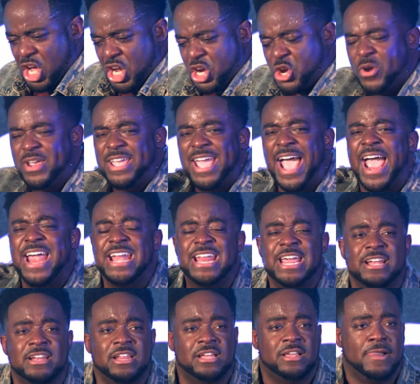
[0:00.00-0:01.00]

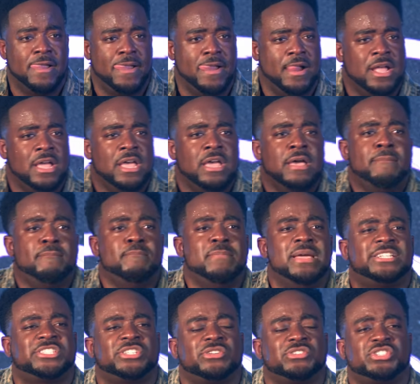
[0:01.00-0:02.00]
Creating
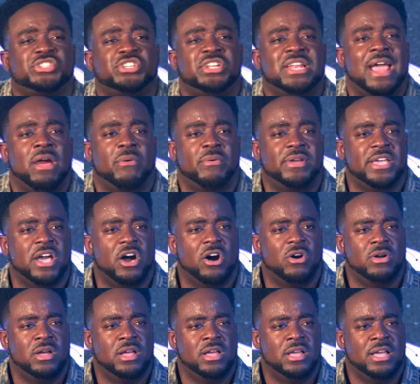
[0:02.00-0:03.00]
mental
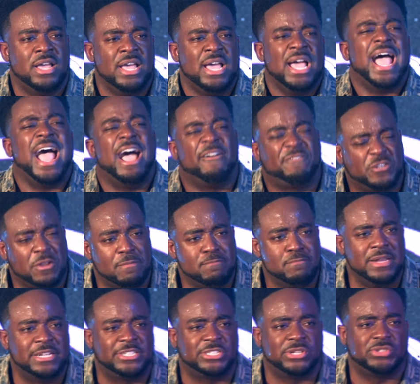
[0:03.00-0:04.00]
scenario after
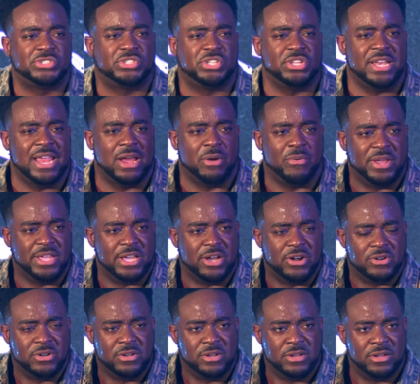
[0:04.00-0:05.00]
mental
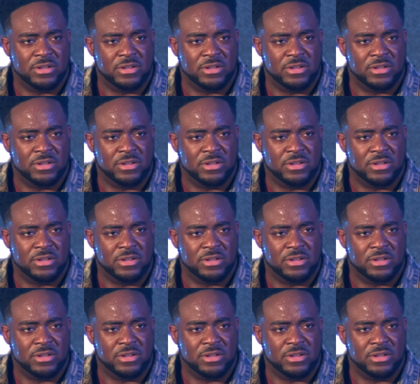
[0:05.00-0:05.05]
scenario.